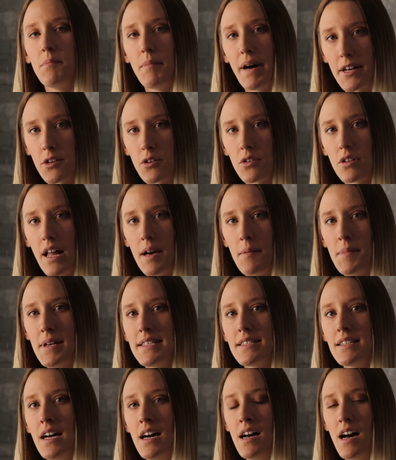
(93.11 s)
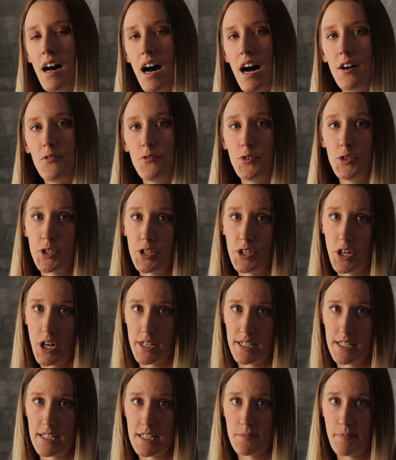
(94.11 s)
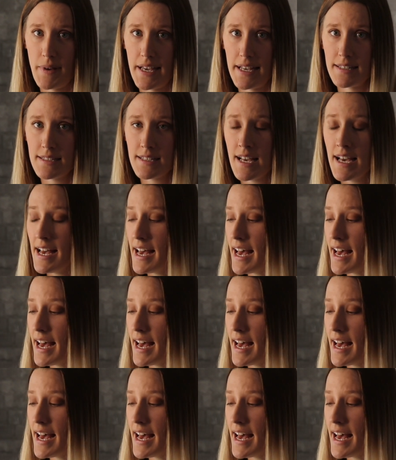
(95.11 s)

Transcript: microclimates of your garden space.